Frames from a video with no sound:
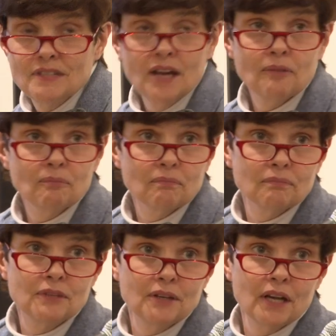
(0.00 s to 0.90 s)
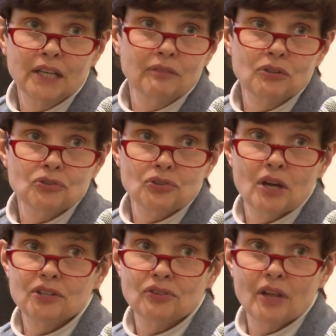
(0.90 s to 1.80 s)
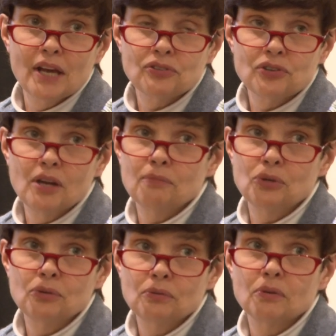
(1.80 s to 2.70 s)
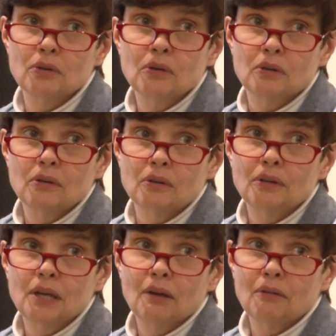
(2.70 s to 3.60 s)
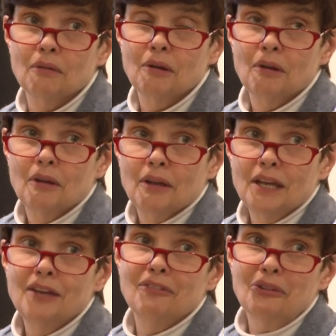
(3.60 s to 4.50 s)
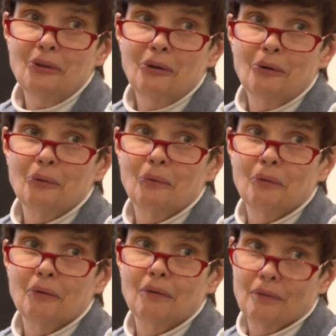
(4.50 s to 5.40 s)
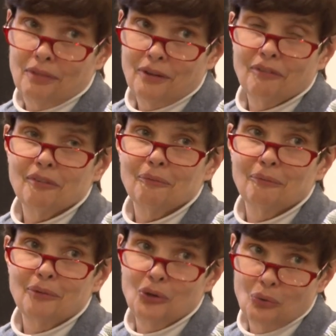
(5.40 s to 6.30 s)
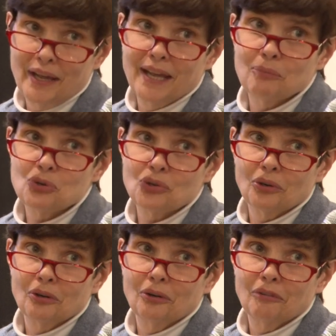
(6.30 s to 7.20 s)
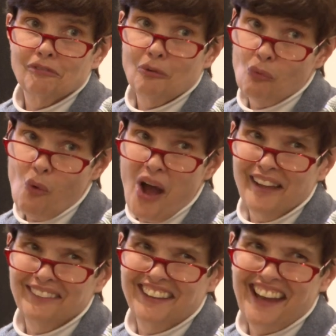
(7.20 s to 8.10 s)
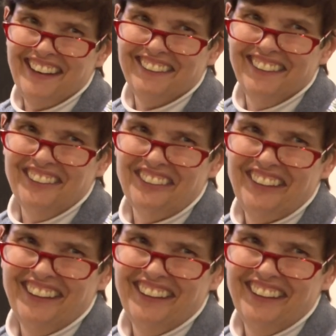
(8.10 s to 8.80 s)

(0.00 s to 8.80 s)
Yeah. Didn't I give you the slides the last time, too? Yeah. Even though they're from New Hampshire, from wildcat country.